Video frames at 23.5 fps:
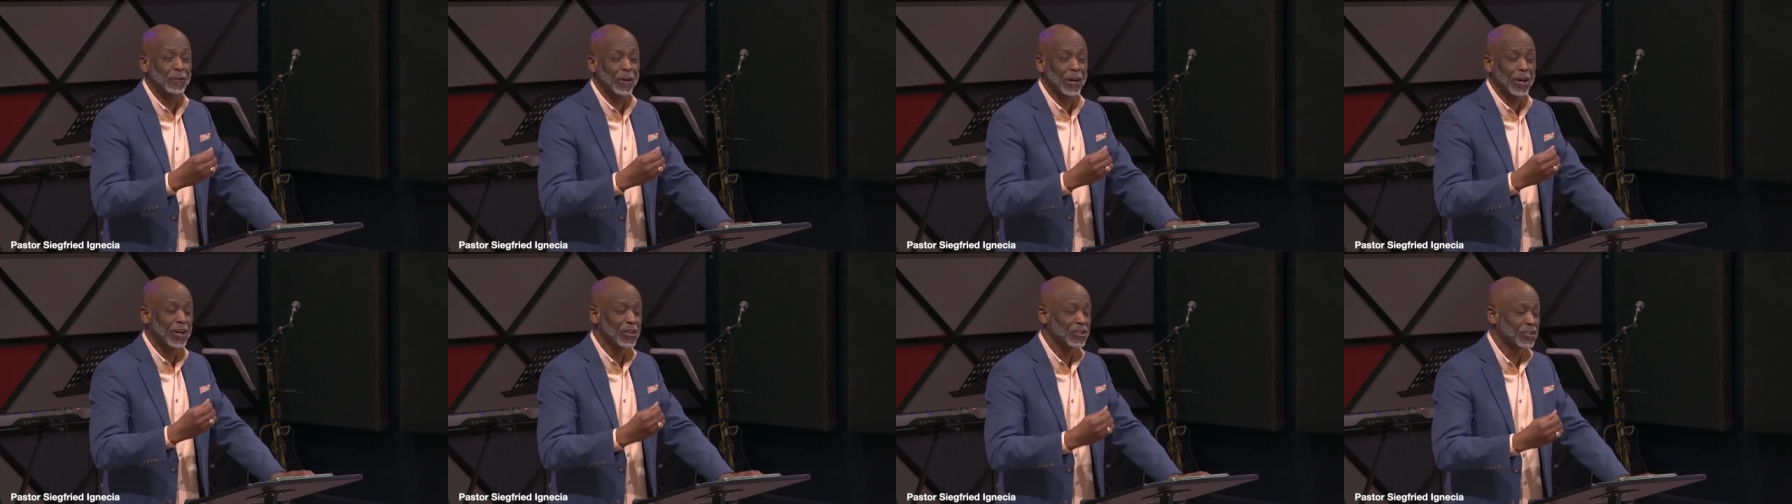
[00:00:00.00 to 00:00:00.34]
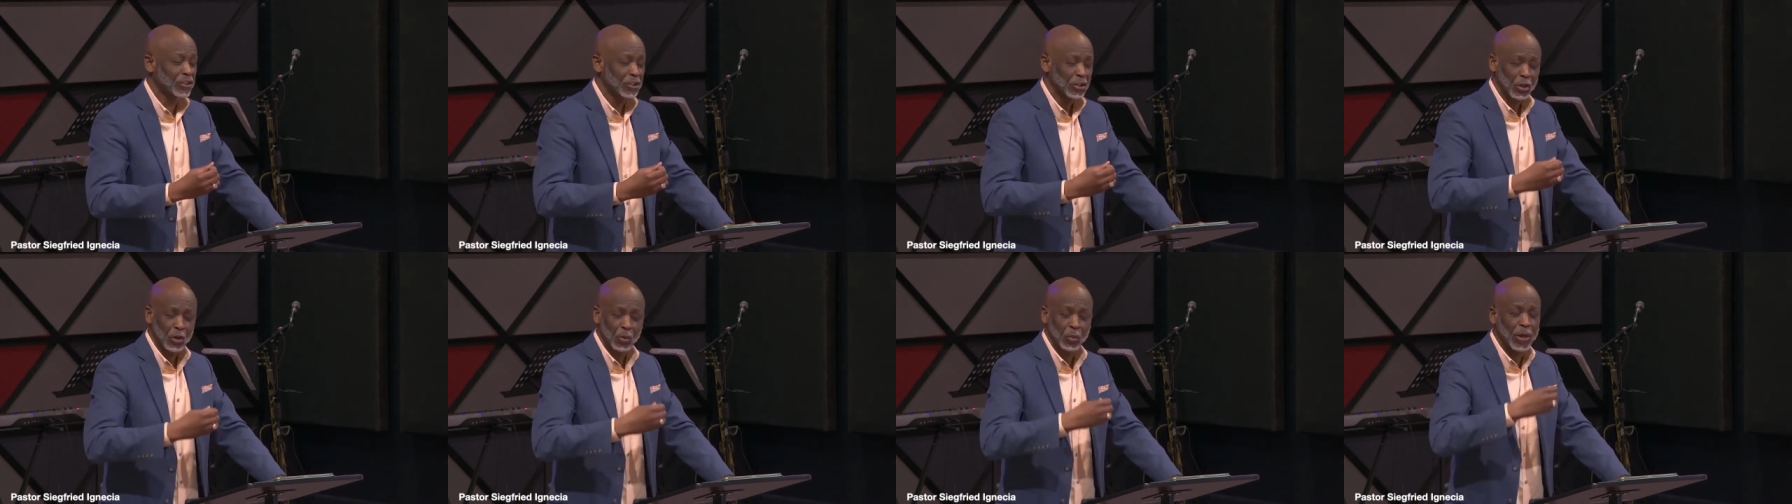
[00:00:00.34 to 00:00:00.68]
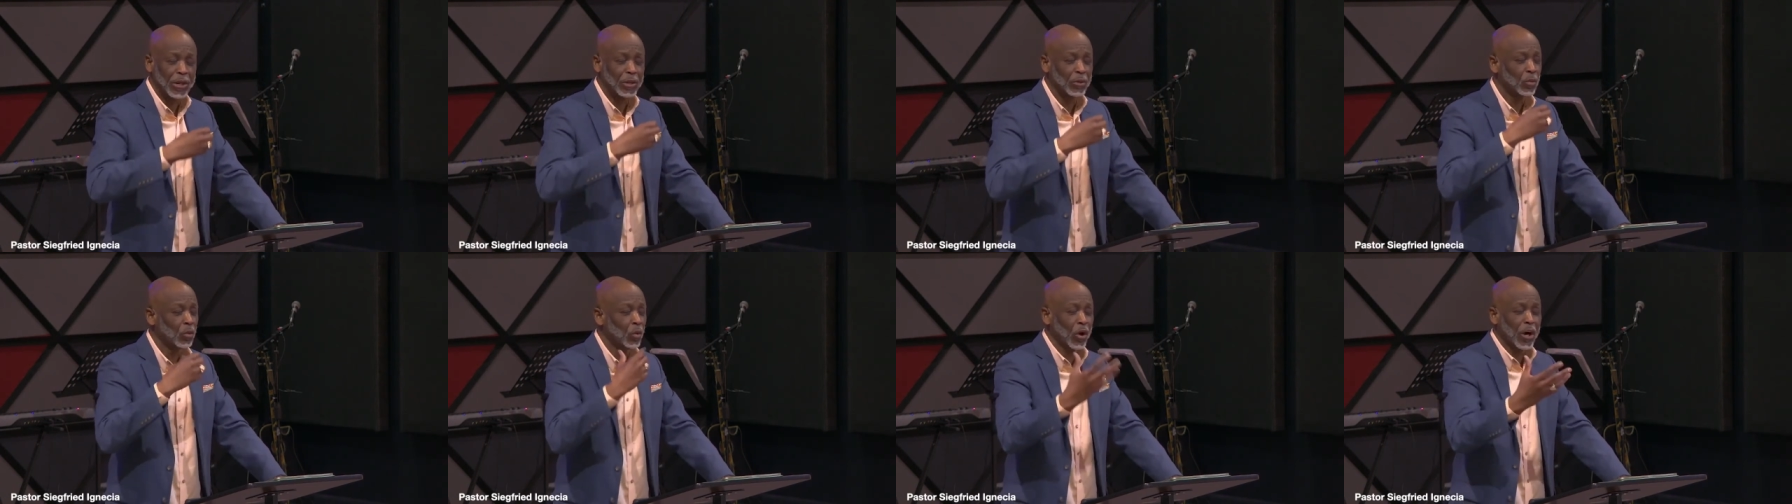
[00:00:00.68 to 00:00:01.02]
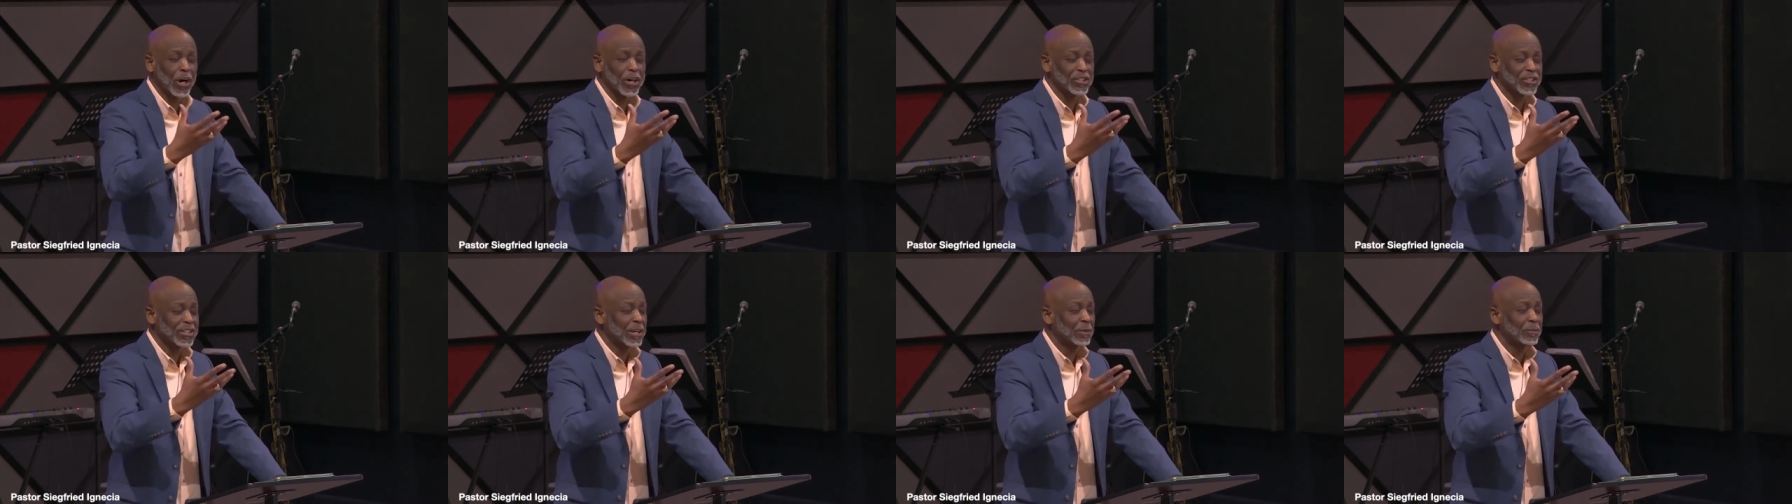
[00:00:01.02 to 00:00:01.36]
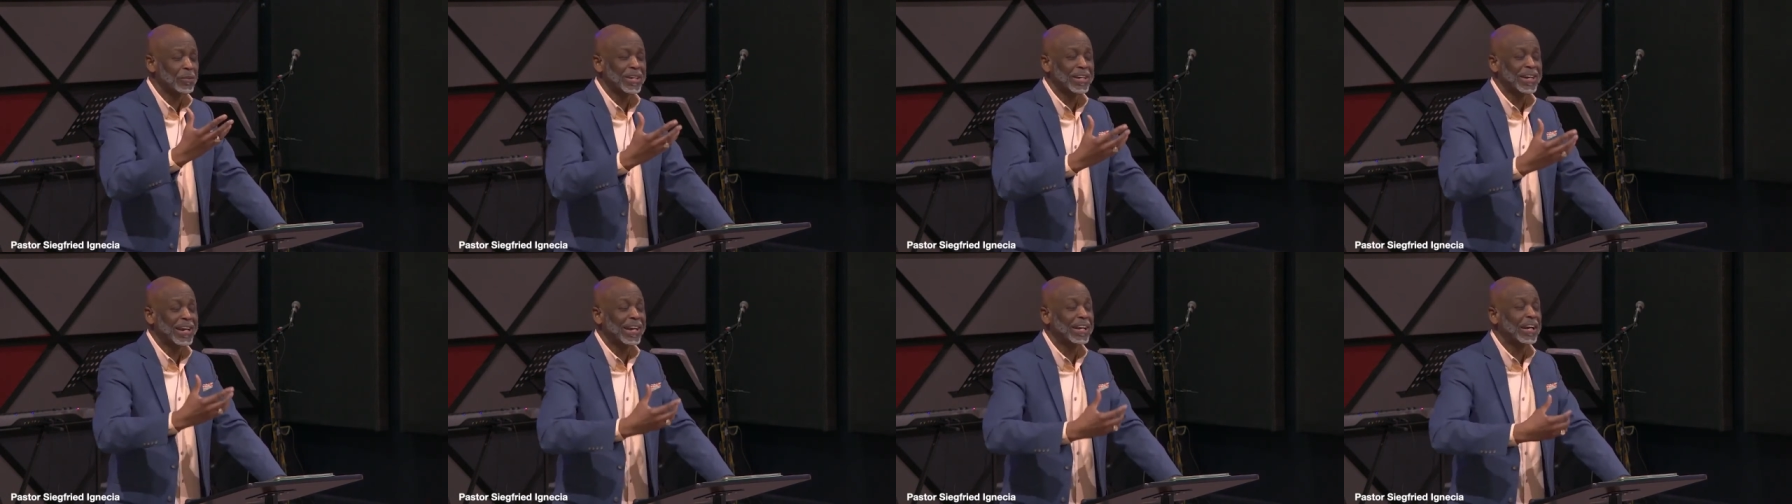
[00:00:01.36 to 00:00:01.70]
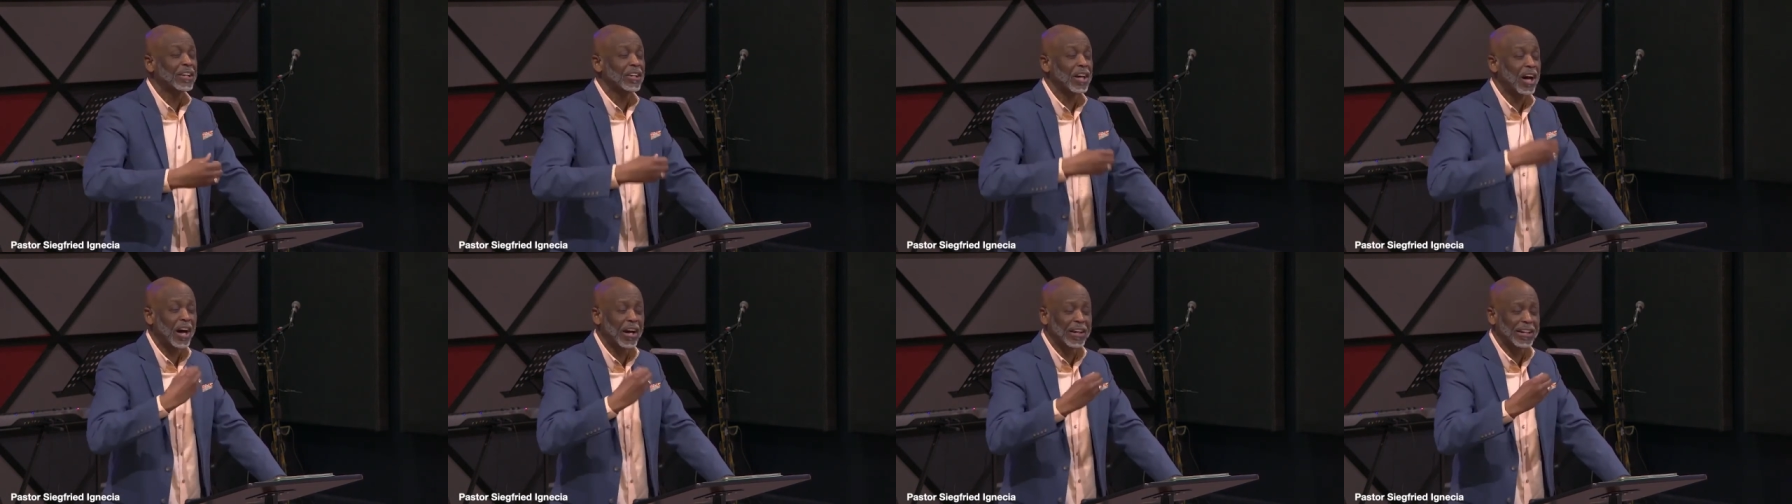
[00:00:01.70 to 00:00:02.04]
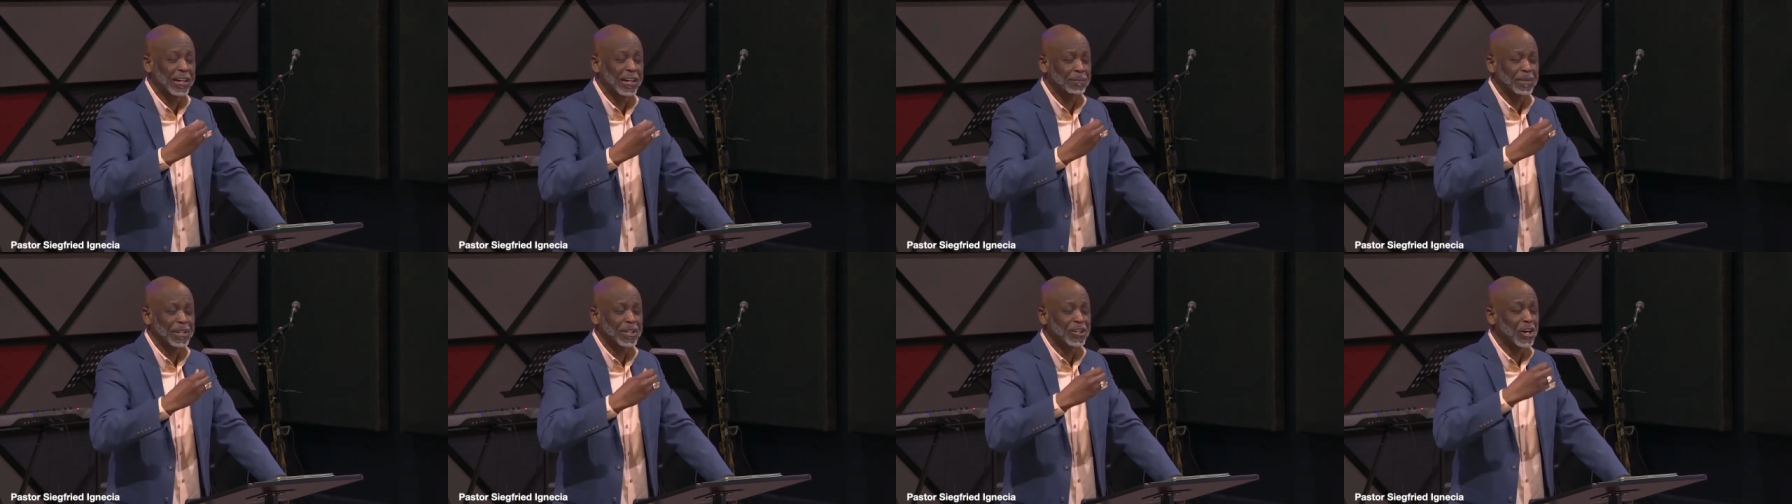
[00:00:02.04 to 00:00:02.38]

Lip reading: for us with words that we cannot utter,